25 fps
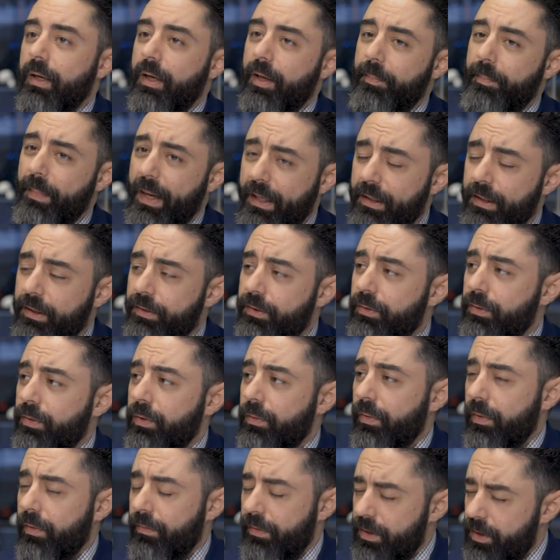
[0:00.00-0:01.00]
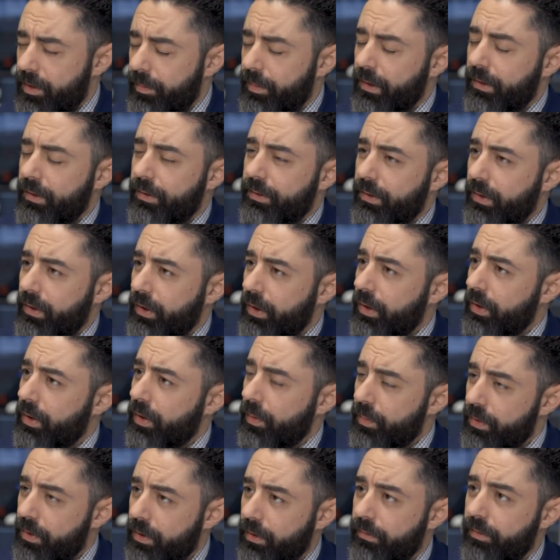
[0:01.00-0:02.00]
mainly to do with visibility,
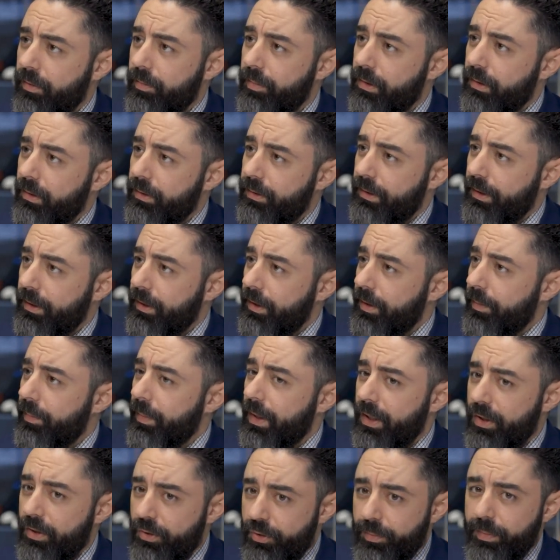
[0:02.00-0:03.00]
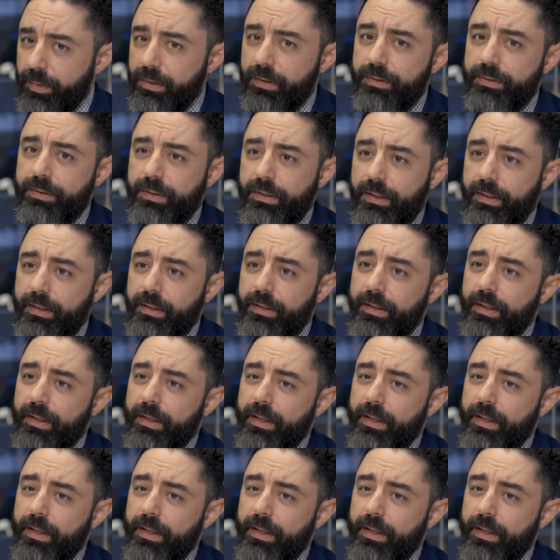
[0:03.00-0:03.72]
observability, manageability,